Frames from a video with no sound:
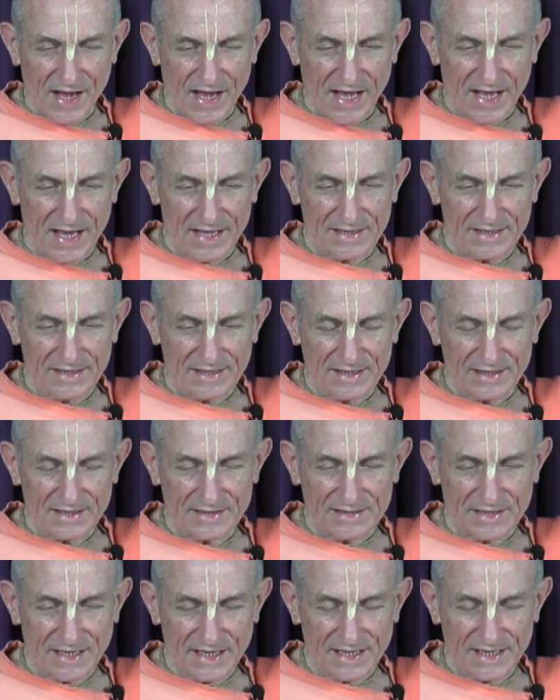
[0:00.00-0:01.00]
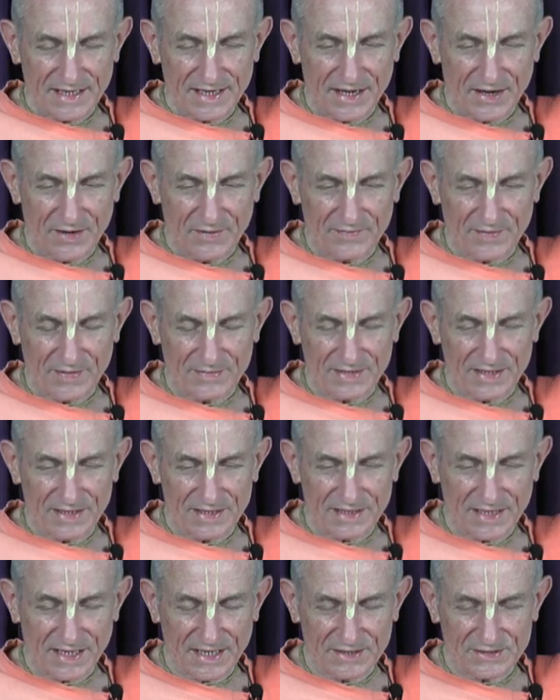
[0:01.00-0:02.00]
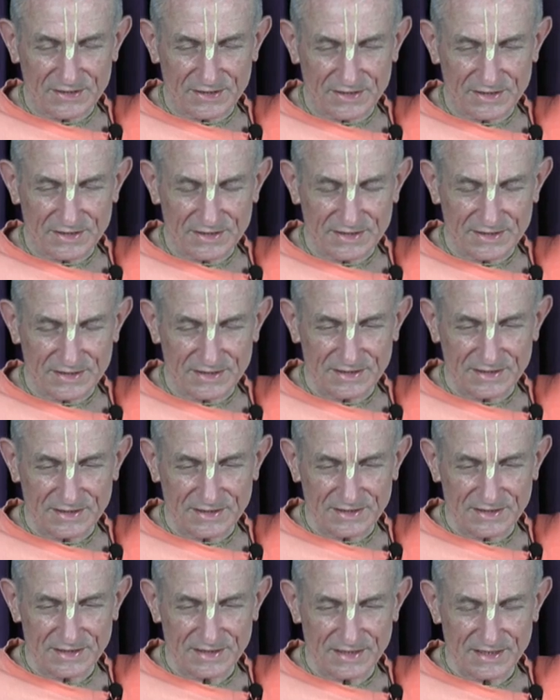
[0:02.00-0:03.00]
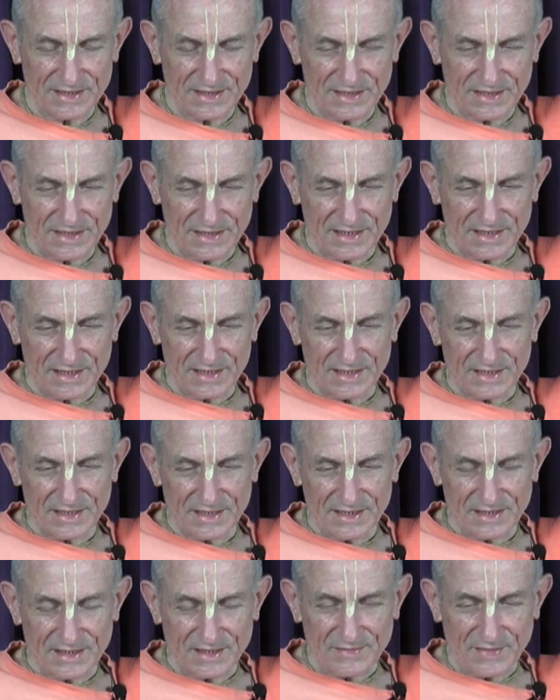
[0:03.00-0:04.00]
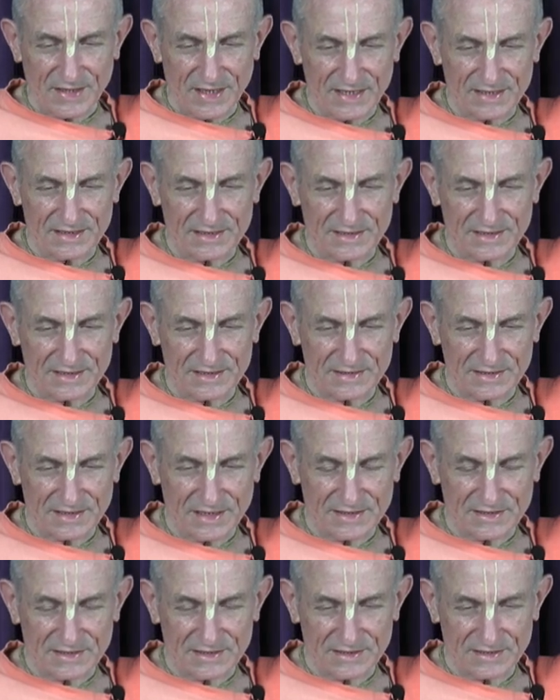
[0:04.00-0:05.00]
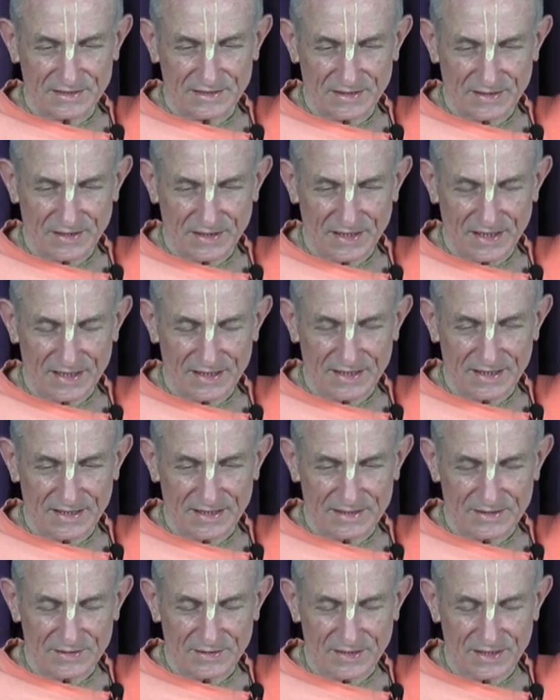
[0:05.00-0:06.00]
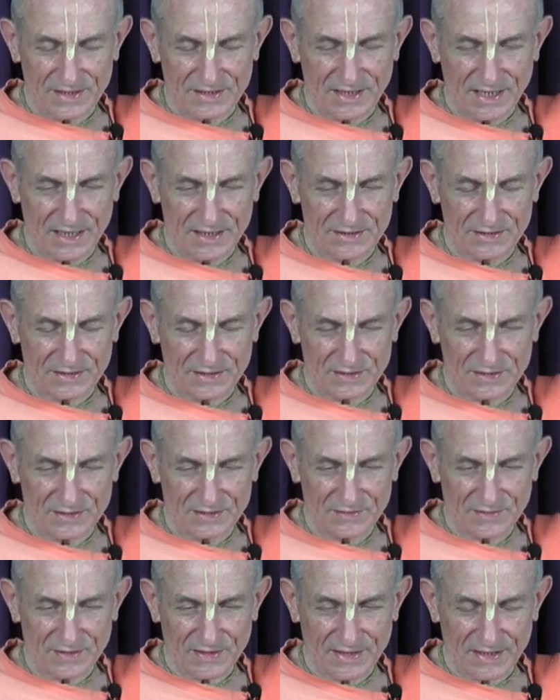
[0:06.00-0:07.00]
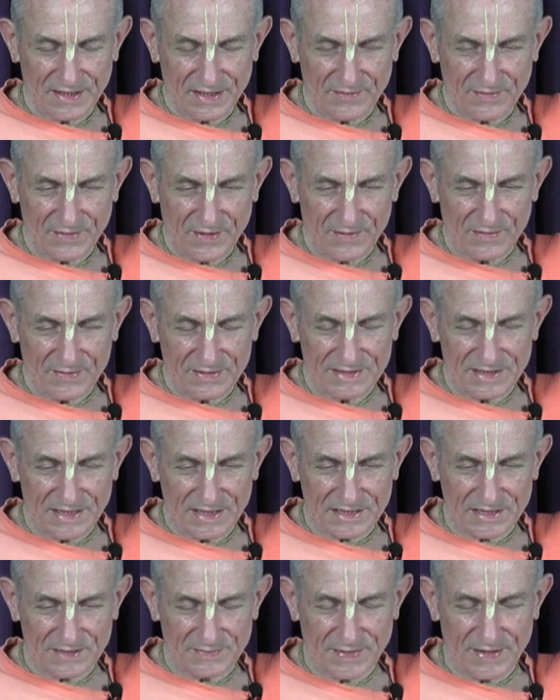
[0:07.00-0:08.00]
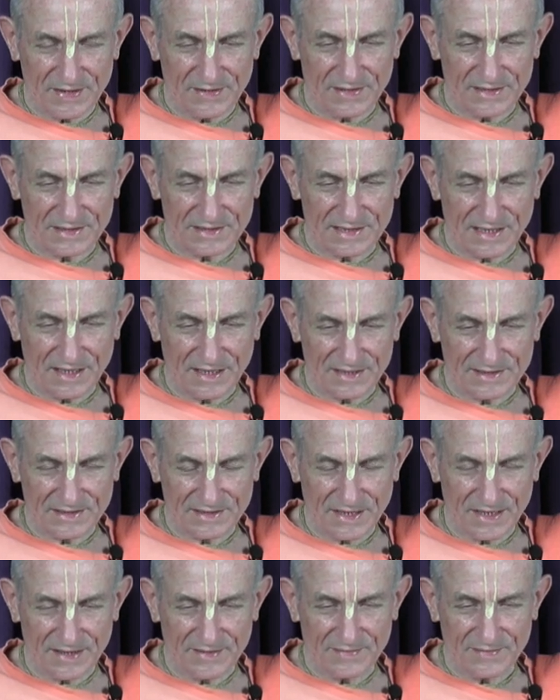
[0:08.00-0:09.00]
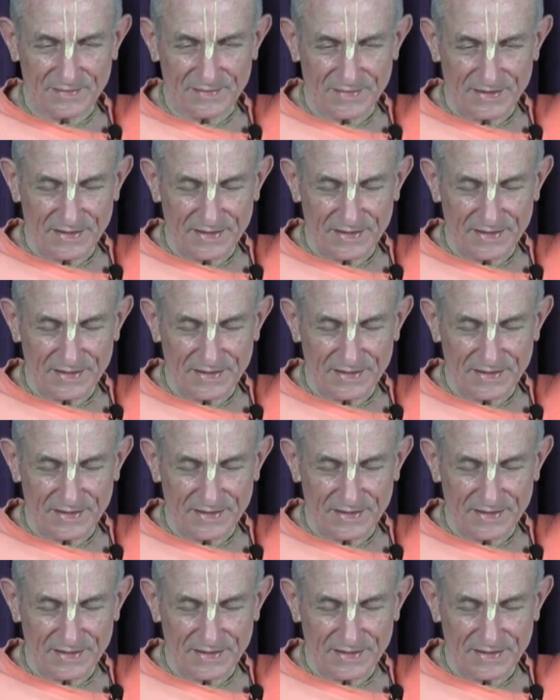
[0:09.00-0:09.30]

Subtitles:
And taking help from the intelligence, the mind says, and to the intelligence, what was the experience last time